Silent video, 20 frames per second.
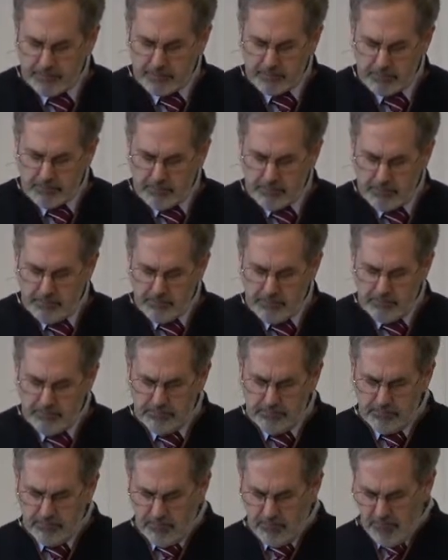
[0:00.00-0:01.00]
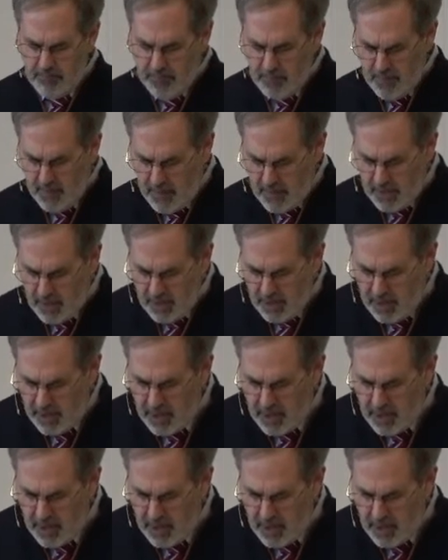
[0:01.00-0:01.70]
[no speech]